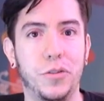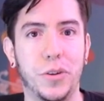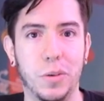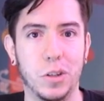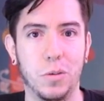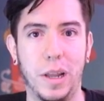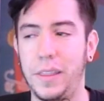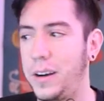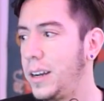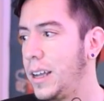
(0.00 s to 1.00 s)
contribute to
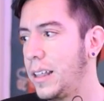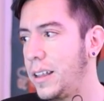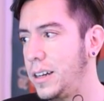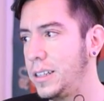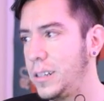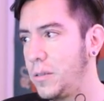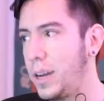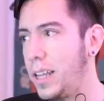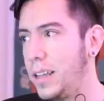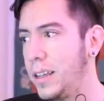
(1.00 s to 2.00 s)
Blender, there is
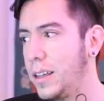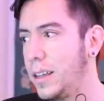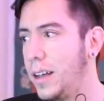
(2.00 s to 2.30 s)
already